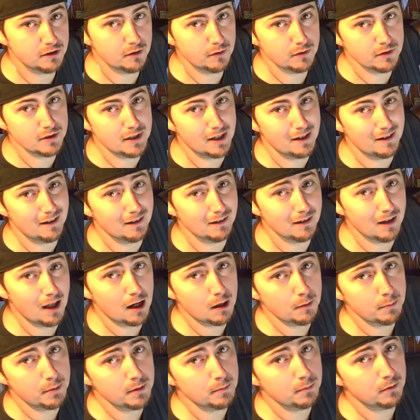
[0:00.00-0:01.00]
noticed that a lot
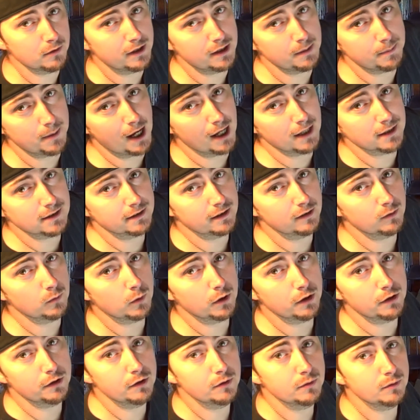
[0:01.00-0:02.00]
of people keep asking
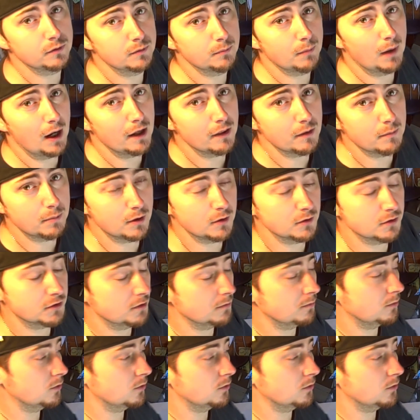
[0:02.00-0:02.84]
where you buy the poster